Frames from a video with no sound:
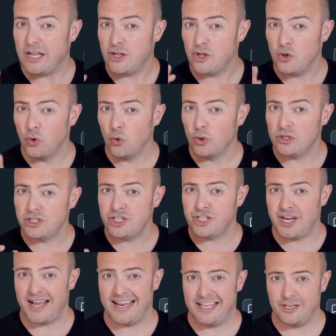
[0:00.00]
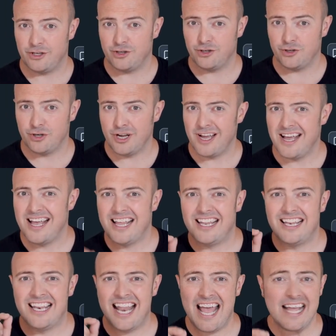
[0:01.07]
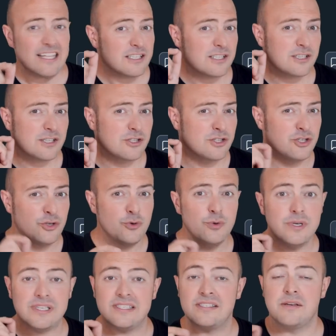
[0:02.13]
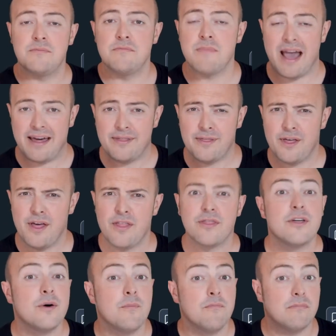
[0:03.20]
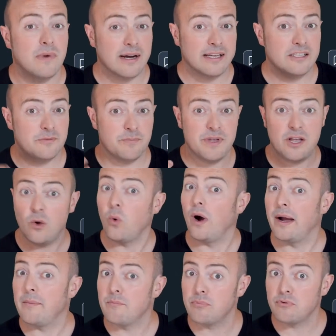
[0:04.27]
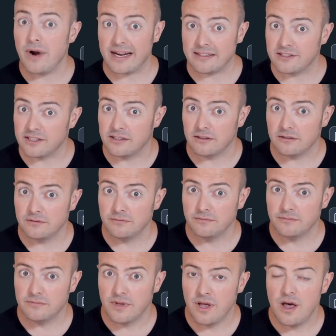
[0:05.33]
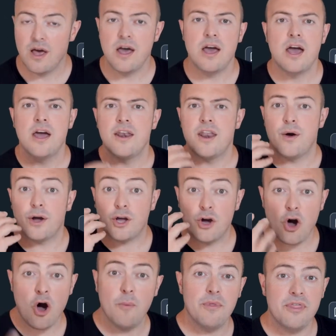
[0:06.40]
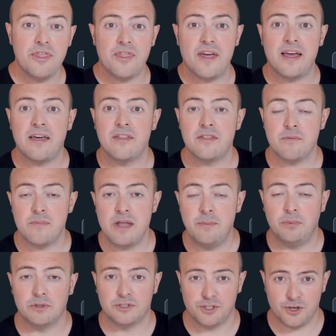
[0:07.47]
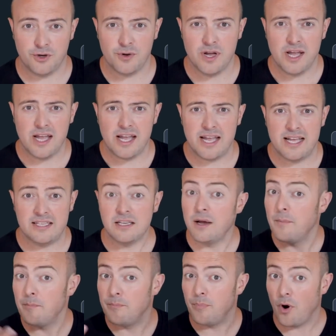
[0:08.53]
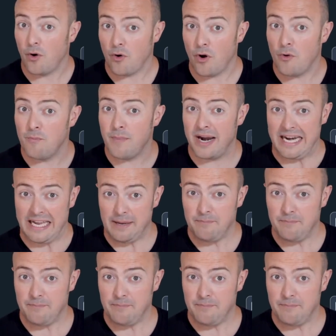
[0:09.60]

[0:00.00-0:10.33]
Your challenge. Let's do some math that might be quite practical. Now, a common thing that people do is borrow money.